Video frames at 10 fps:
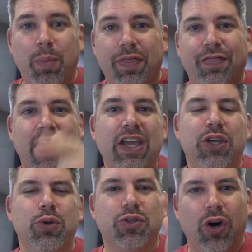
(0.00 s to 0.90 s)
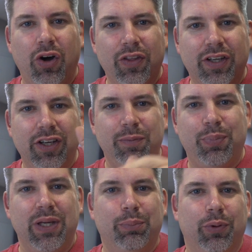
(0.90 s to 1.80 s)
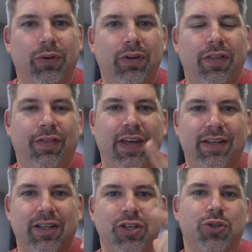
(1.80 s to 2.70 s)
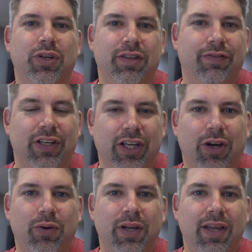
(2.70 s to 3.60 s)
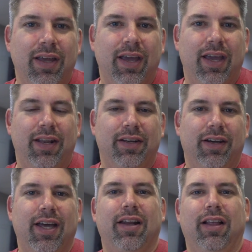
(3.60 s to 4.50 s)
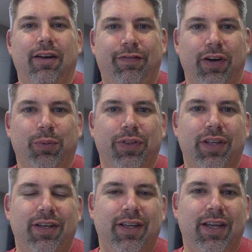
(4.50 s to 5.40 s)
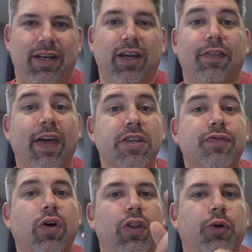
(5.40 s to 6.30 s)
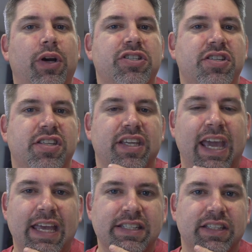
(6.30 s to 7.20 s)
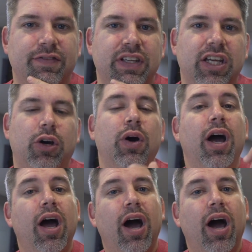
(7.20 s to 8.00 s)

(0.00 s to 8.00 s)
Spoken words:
thank you to all the good people that enjoyed the video and had a lot of fun with it. And thanks for all the questions that you ask in the video.